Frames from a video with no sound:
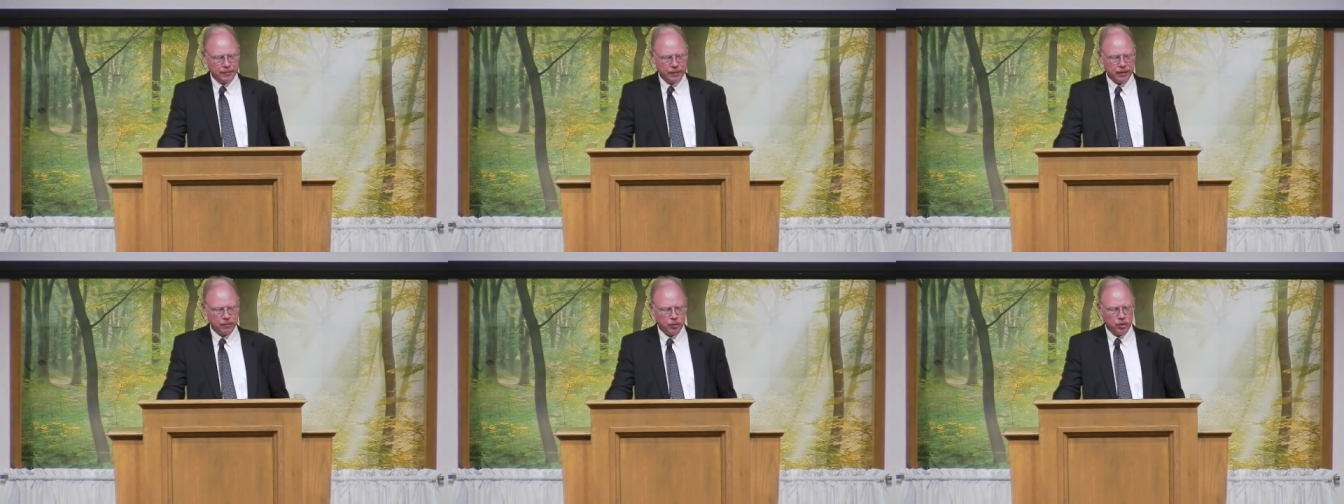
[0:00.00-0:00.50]

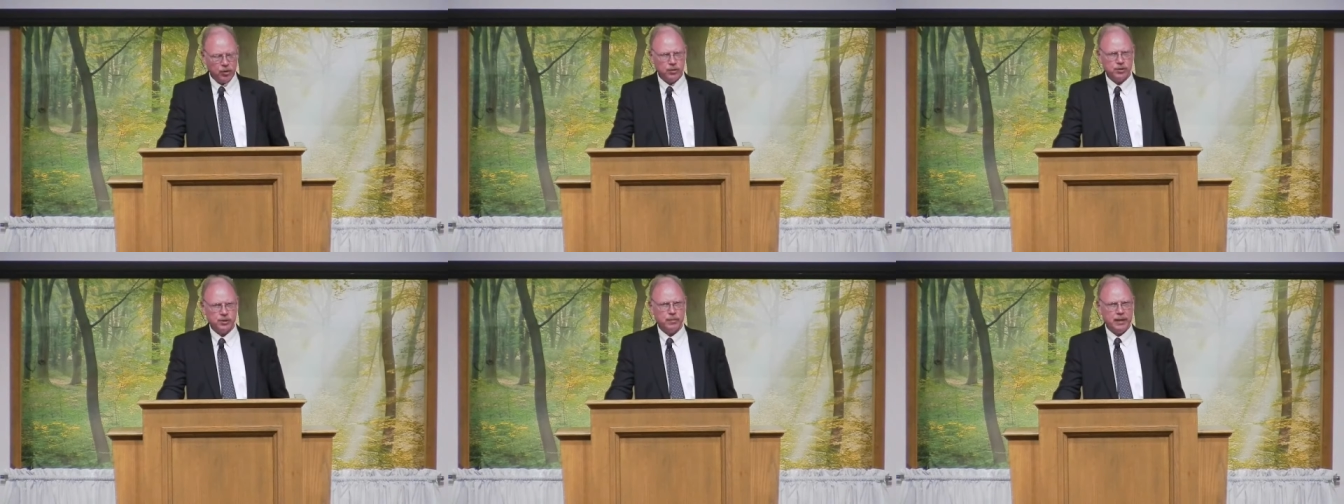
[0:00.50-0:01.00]
about
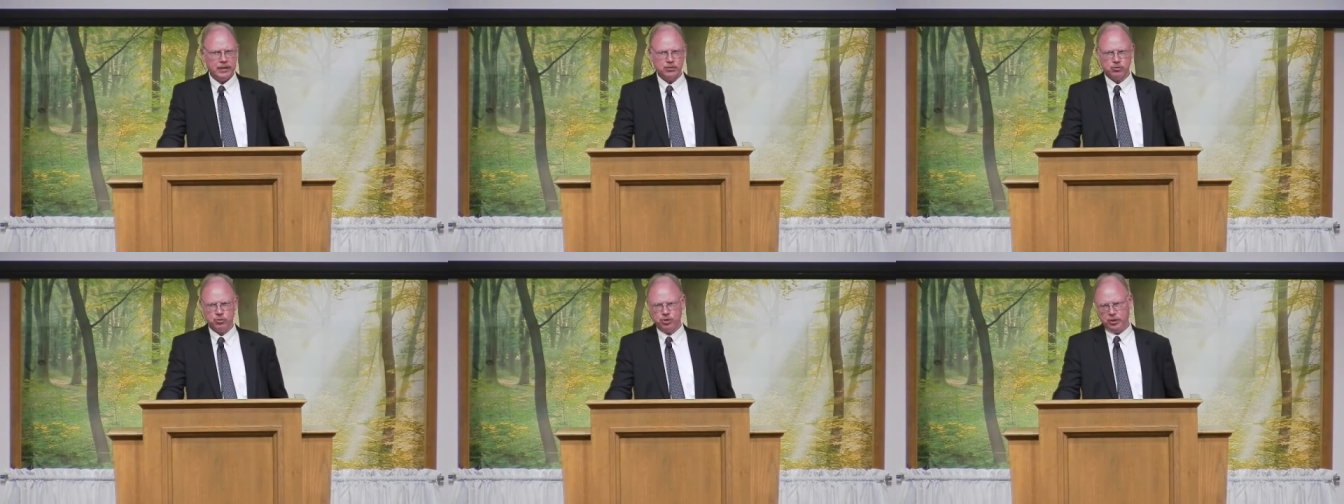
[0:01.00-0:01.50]
Paul's
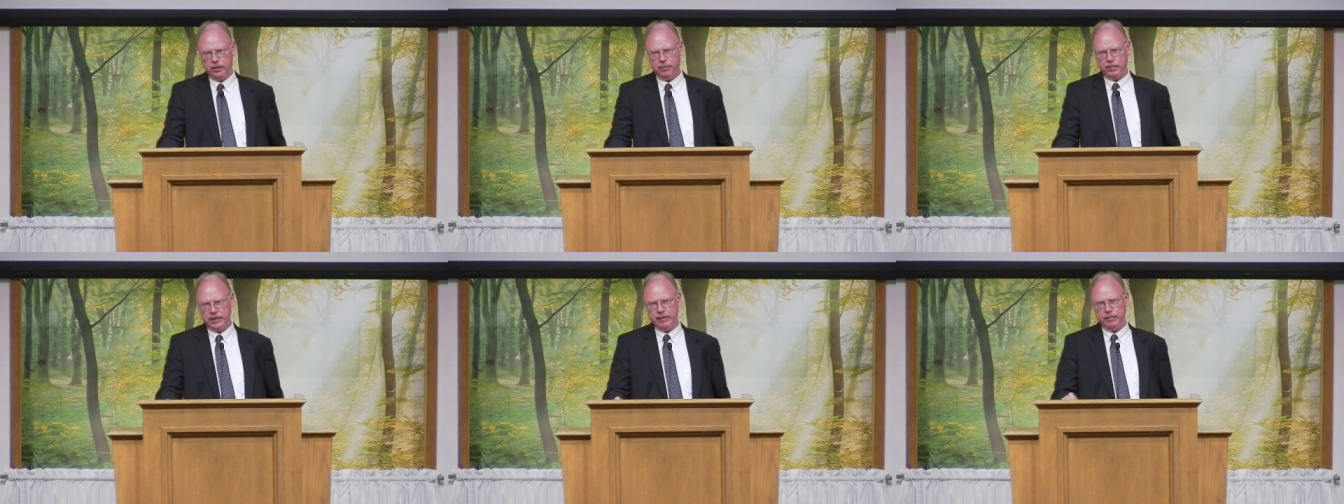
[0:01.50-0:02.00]

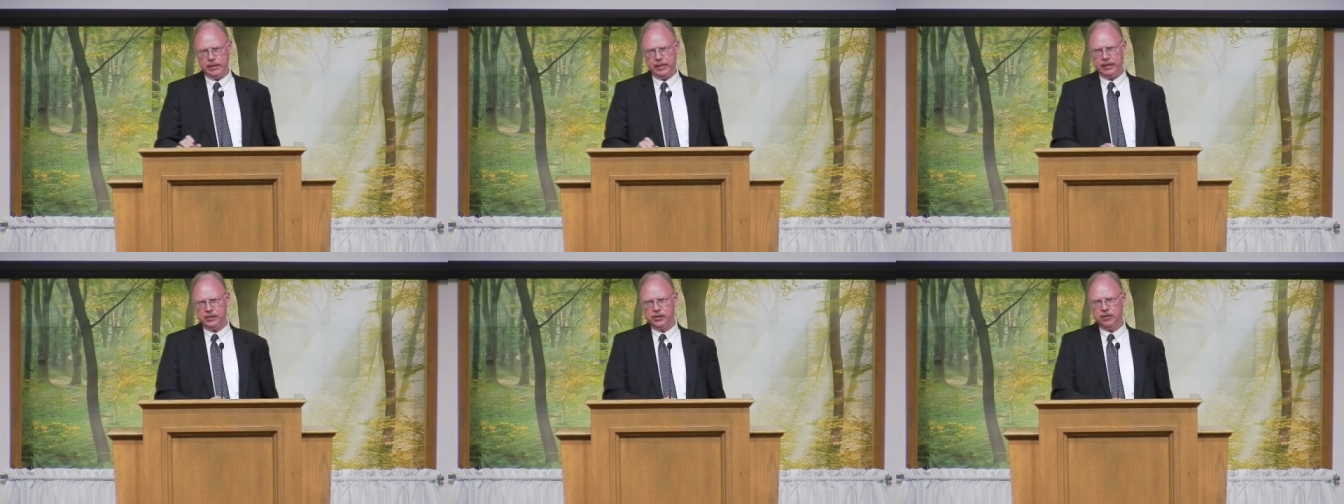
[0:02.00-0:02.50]
apostleship, and he
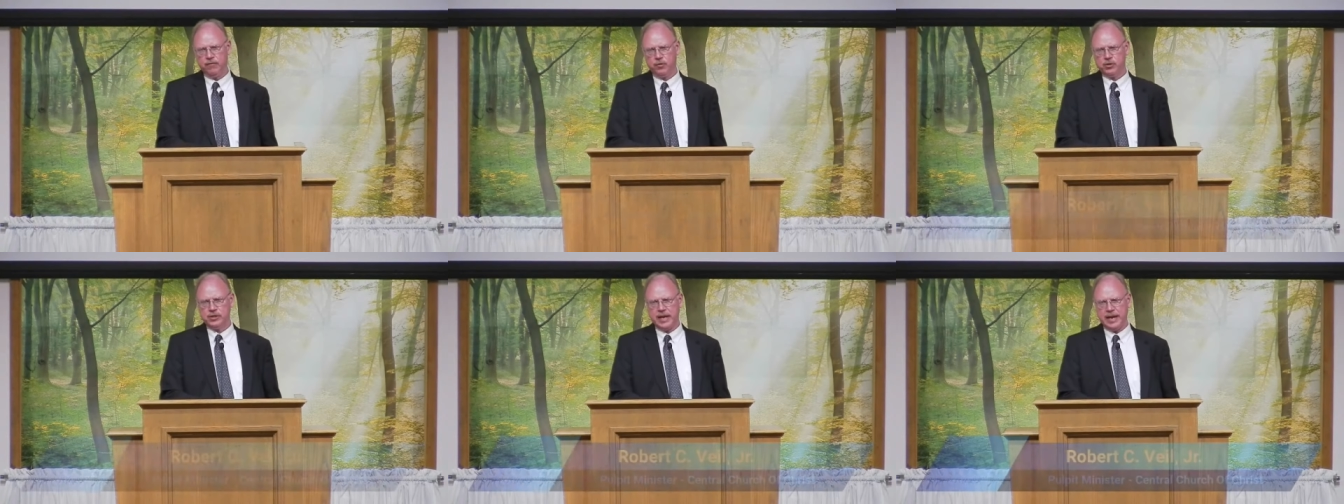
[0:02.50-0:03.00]
begins in
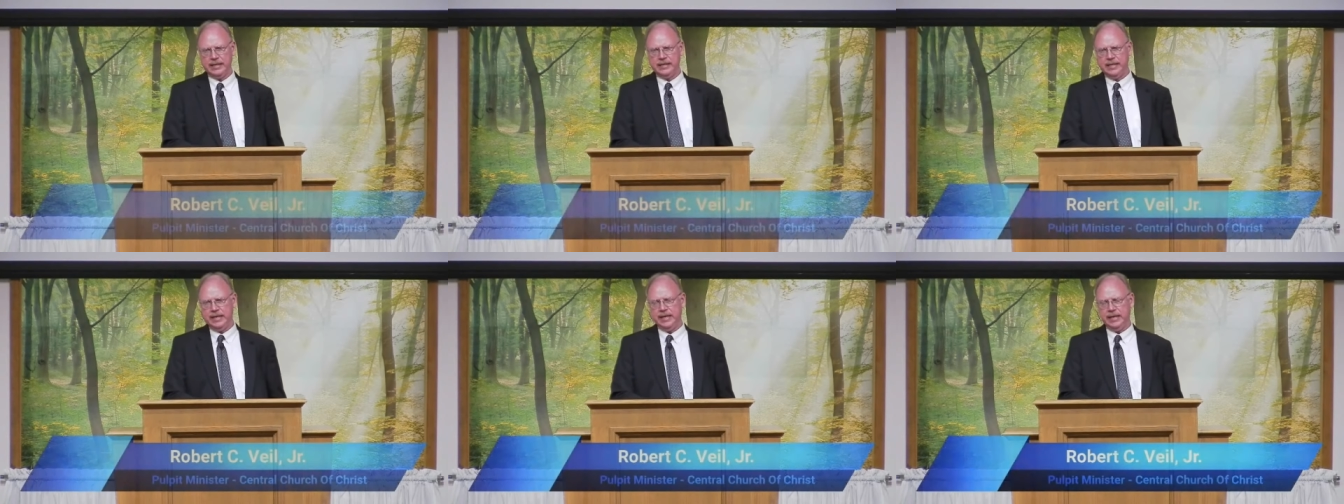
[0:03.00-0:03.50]
verse
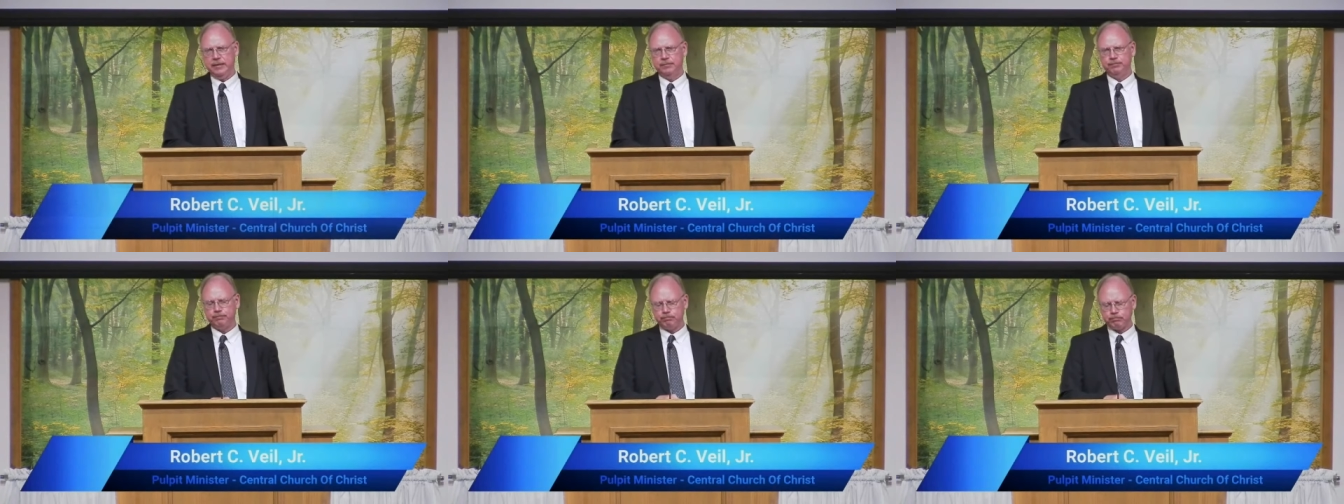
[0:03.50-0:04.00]
19